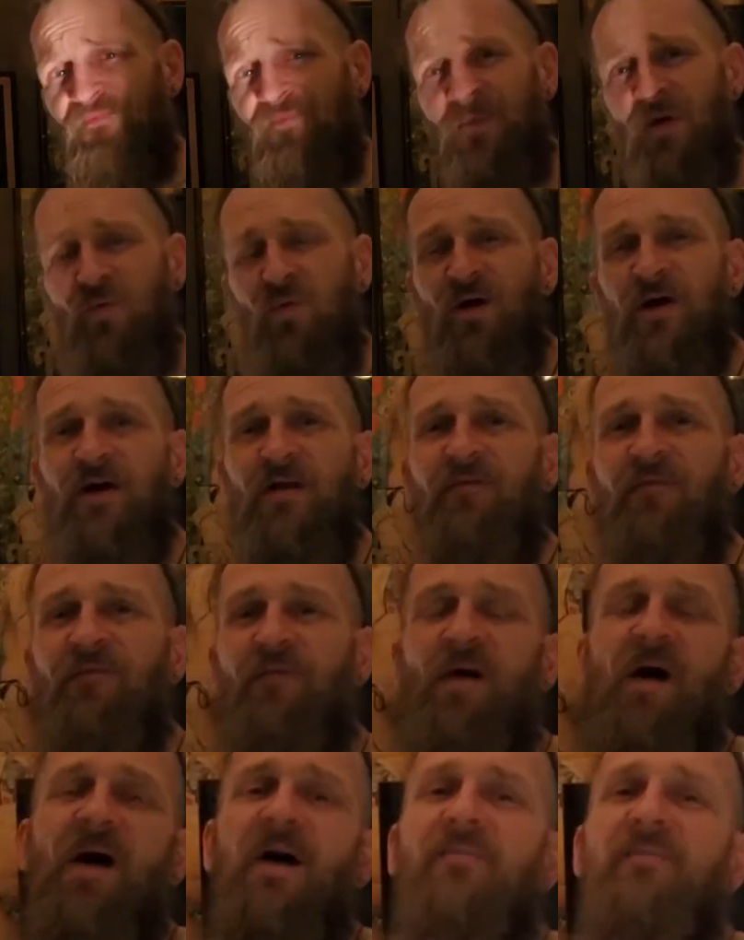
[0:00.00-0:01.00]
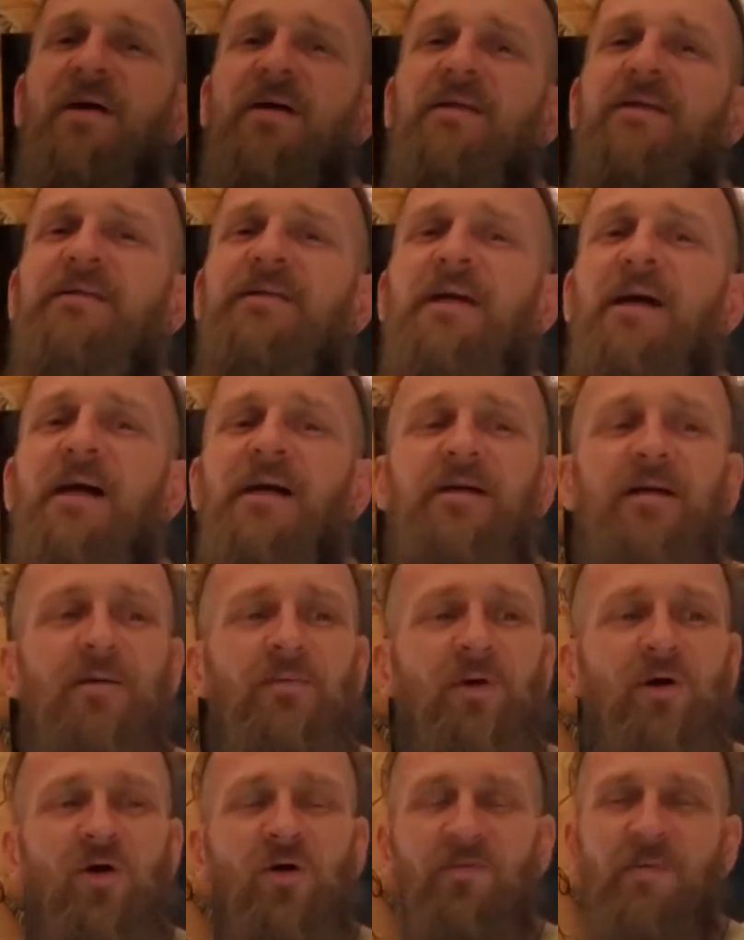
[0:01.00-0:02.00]
I work on a farm. Any day I come
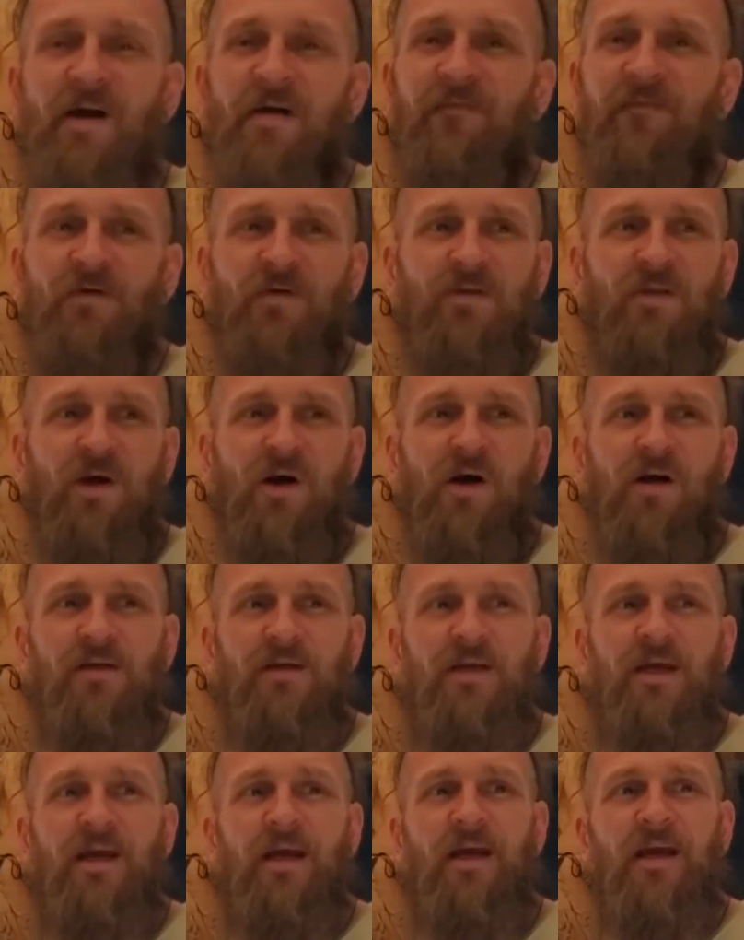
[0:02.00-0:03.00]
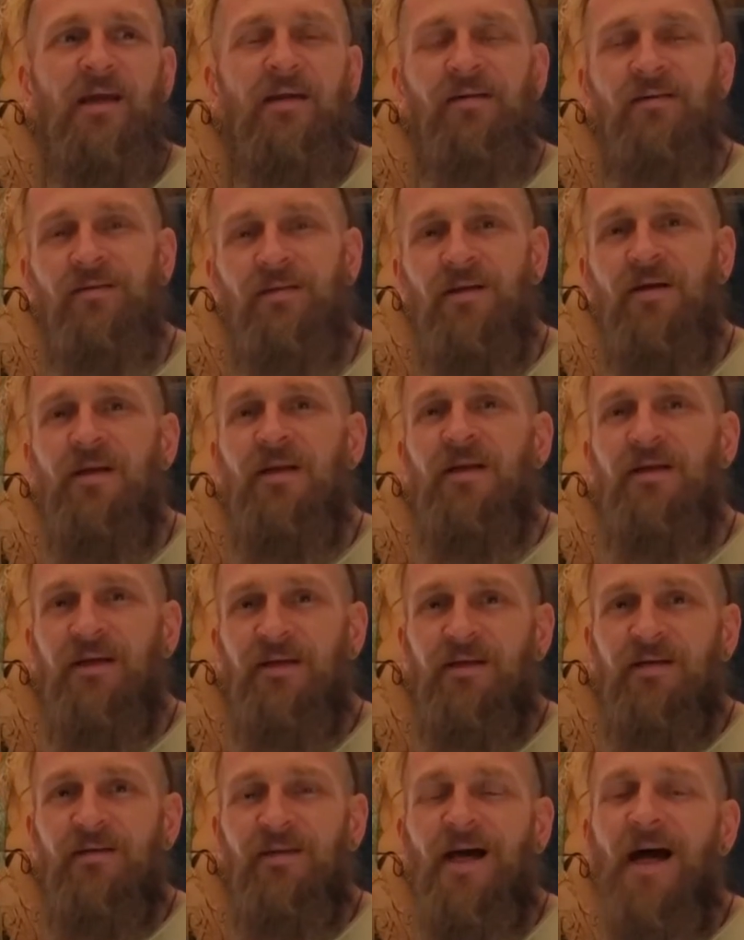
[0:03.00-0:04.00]
home after a long day,
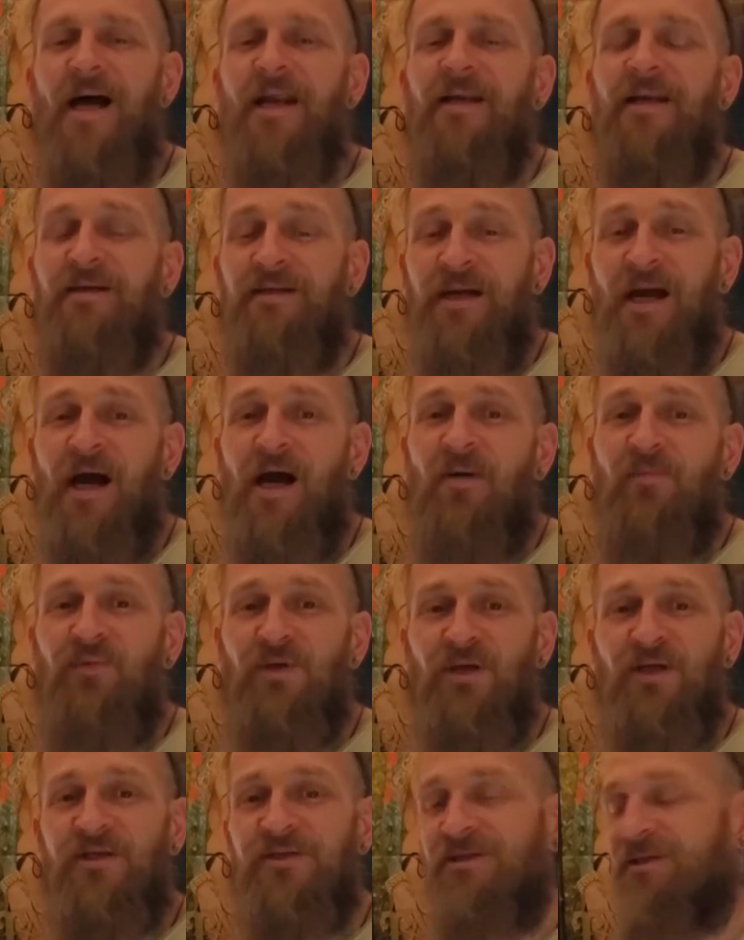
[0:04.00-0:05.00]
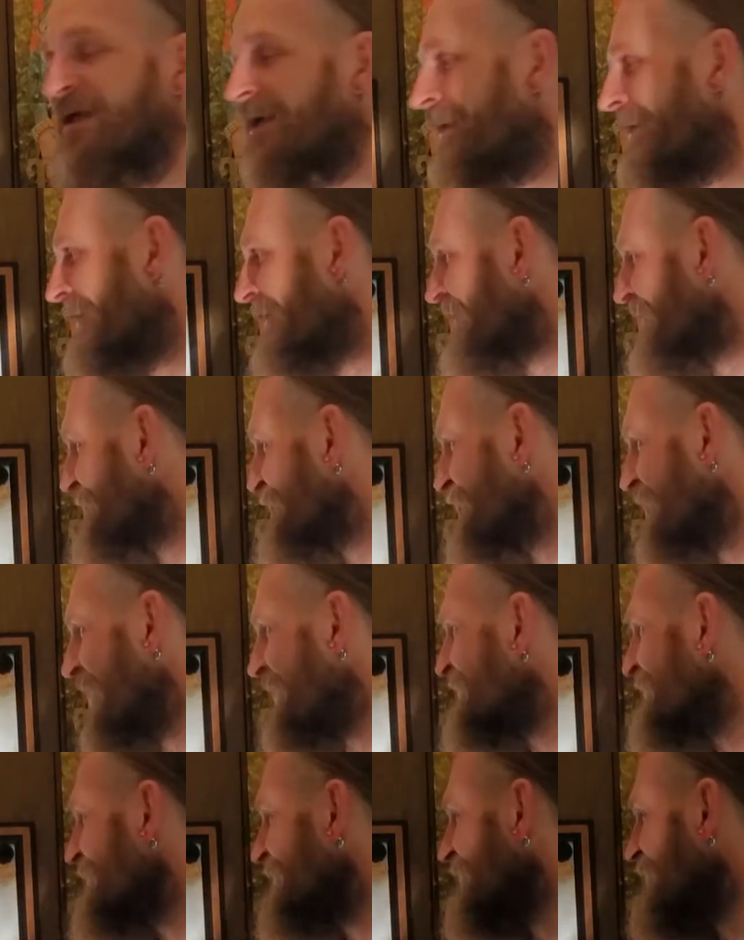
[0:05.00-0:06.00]
getting a lot accomplished and
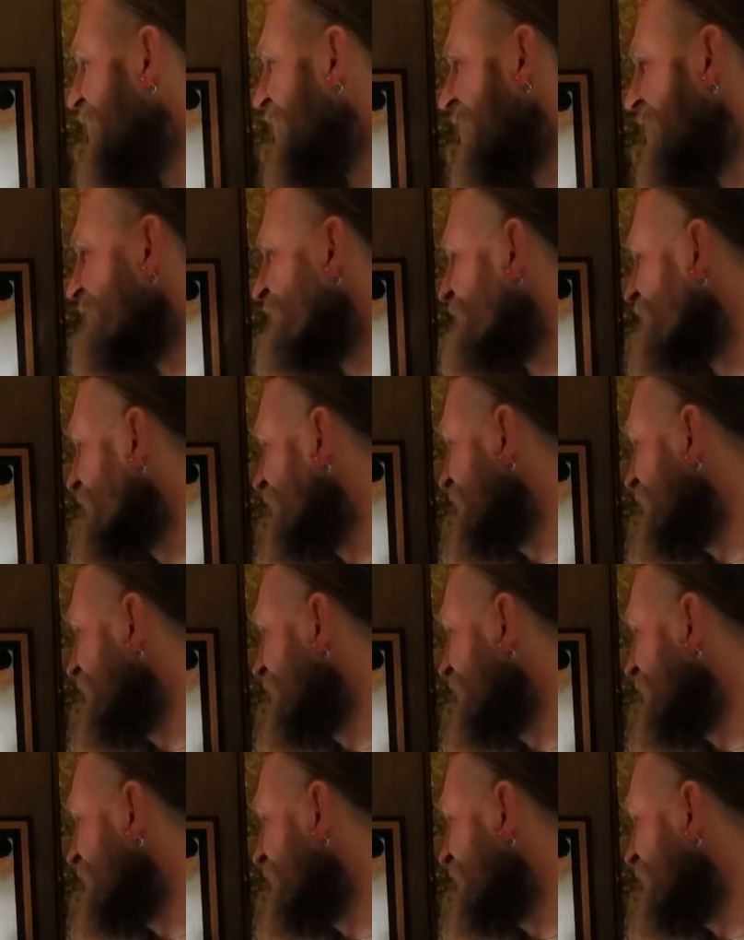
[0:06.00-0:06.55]
impressing the boss,